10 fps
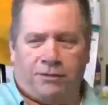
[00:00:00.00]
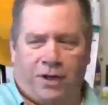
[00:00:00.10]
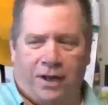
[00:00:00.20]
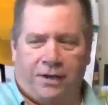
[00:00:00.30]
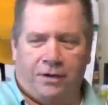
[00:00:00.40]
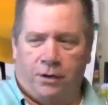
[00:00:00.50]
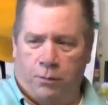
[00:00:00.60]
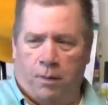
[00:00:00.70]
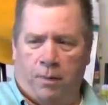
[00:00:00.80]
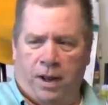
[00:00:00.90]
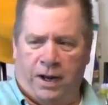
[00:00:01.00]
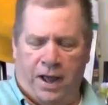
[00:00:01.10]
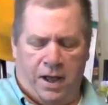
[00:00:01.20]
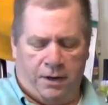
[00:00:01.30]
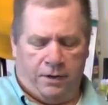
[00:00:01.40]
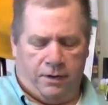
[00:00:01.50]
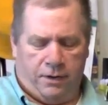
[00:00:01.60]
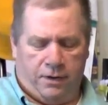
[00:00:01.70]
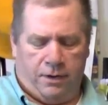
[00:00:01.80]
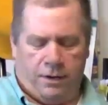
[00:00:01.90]
thriving in an independent
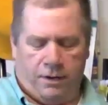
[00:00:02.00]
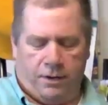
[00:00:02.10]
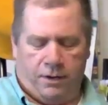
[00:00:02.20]
lifestyle. The